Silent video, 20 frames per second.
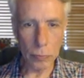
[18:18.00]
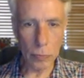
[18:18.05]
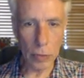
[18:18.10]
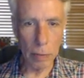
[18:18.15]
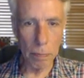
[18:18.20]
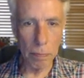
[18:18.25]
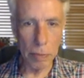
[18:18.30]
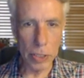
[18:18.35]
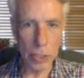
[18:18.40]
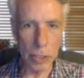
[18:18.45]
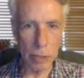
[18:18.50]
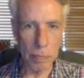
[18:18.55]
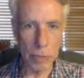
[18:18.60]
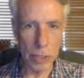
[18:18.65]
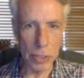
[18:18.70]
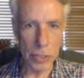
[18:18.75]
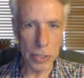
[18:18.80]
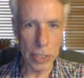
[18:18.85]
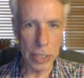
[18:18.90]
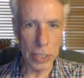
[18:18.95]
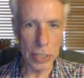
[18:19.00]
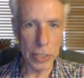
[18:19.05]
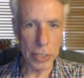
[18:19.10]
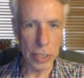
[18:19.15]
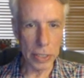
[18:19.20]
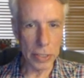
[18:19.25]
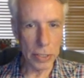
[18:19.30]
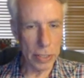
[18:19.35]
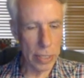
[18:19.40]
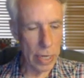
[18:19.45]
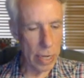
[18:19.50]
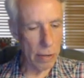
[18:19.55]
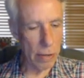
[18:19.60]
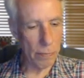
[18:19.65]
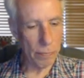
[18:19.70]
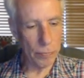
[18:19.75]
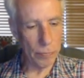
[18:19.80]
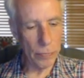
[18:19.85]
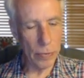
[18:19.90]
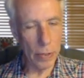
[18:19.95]
Bishop to c6
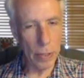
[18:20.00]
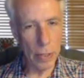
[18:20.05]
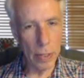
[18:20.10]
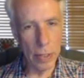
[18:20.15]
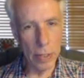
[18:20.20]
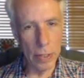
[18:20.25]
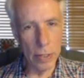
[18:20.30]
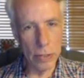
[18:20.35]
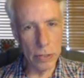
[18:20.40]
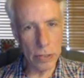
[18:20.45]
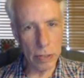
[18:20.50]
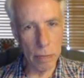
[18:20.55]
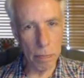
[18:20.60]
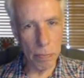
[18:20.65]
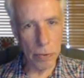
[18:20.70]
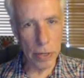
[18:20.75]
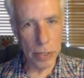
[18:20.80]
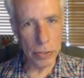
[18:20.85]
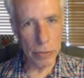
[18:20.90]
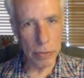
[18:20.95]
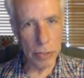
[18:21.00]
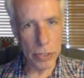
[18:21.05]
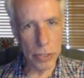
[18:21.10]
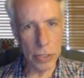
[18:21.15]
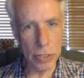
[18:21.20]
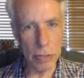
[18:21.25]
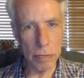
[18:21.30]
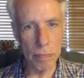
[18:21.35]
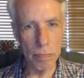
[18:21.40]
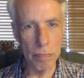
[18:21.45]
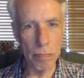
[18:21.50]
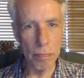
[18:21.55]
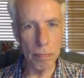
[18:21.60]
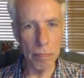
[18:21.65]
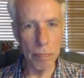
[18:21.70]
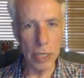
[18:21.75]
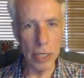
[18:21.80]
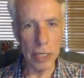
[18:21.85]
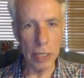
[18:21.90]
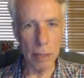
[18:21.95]
now. Some pressure is
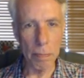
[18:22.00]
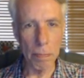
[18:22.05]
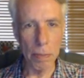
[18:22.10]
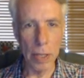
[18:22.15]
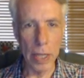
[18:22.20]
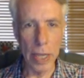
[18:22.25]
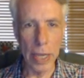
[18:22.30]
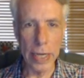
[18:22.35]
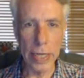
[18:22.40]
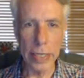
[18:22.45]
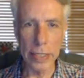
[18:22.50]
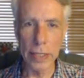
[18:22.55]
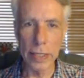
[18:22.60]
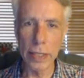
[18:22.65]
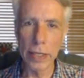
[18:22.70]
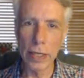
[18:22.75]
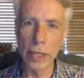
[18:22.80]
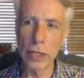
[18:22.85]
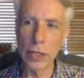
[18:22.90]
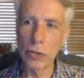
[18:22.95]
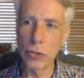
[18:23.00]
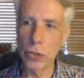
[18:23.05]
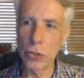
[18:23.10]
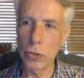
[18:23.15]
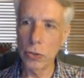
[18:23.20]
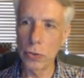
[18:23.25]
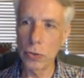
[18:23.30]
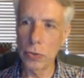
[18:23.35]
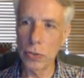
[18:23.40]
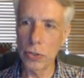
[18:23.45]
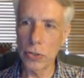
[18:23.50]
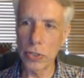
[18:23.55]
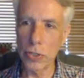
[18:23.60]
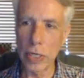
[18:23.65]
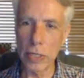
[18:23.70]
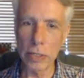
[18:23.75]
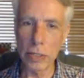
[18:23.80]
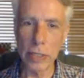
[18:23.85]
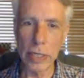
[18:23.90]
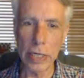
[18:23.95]
being applied to the
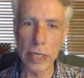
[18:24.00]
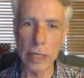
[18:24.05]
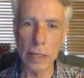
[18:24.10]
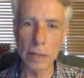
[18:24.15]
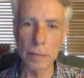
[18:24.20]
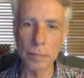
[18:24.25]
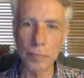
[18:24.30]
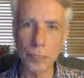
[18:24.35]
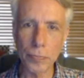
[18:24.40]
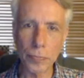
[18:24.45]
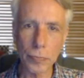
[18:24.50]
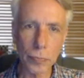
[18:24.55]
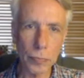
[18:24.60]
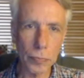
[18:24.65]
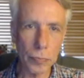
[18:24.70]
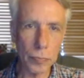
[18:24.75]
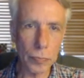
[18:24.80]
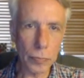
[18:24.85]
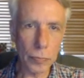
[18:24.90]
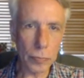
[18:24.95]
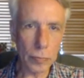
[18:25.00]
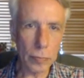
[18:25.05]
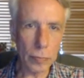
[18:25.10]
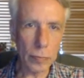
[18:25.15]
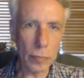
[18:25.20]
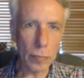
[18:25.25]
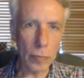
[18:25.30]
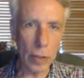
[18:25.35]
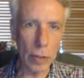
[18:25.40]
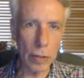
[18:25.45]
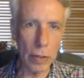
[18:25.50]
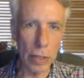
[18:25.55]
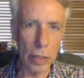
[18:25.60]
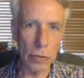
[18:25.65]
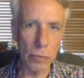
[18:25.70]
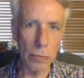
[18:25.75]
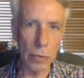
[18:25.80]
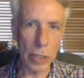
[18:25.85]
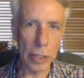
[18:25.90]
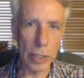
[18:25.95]
center here. The
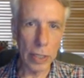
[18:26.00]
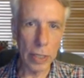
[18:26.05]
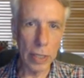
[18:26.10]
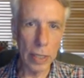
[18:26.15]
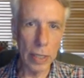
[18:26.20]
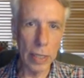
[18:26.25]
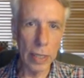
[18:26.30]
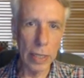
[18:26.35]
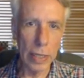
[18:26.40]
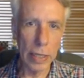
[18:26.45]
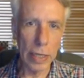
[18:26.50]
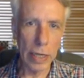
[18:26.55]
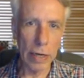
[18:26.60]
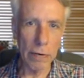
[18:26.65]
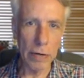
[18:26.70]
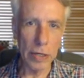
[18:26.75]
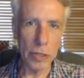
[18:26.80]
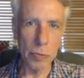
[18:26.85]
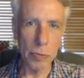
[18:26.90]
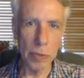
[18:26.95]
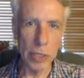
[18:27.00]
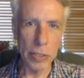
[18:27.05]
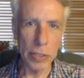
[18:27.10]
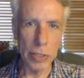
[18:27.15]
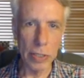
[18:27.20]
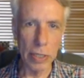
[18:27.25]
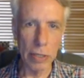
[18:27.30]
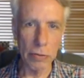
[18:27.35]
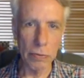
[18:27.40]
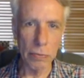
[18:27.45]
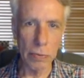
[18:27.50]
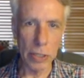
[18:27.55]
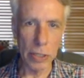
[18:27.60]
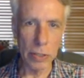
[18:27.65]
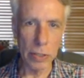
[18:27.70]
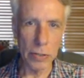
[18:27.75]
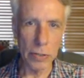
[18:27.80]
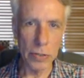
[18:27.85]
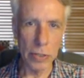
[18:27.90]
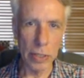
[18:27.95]
other rook, Keres brings another rook
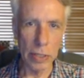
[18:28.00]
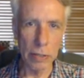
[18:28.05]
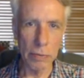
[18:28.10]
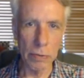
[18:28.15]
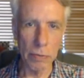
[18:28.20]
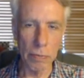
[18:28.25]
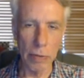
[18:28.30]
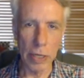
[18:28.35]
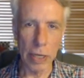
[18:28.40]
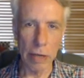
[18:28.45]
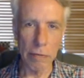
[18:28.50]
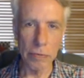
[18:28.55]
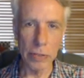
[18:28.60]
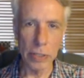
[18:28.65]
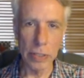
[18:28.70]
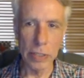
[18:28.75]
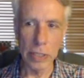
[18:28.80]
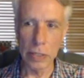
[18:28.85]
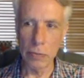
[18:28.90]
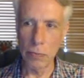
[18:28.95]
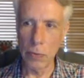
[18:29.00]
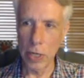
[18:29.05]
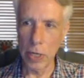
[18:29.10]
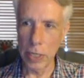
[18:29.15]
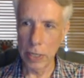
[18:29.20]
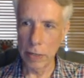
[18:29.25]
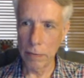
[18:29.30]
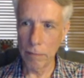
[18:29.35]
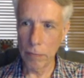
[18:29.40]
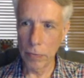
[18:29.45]
to the center with rook f to d1 um,